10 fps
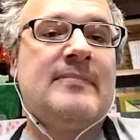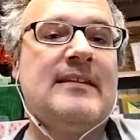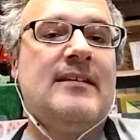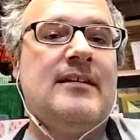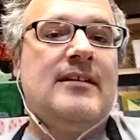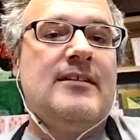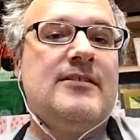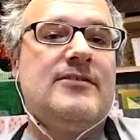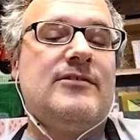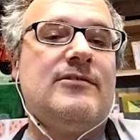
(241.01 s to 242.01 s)

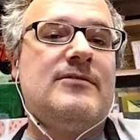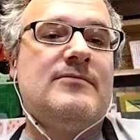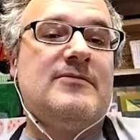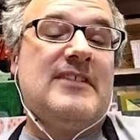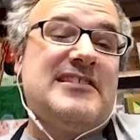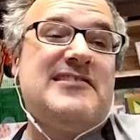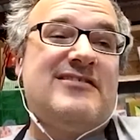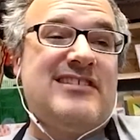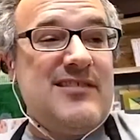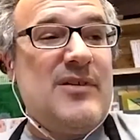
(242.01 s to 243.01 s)
Excellent. So that's
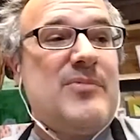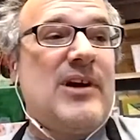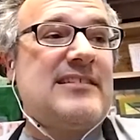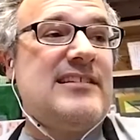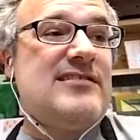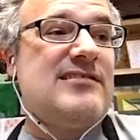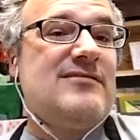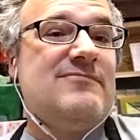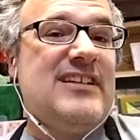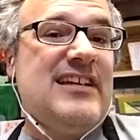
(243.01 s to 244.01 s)
kind of my practice
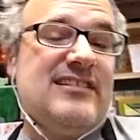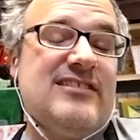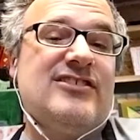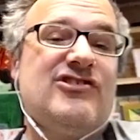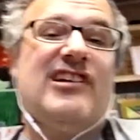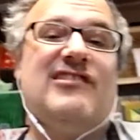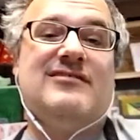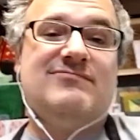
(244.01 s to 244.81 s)
in a nutshell.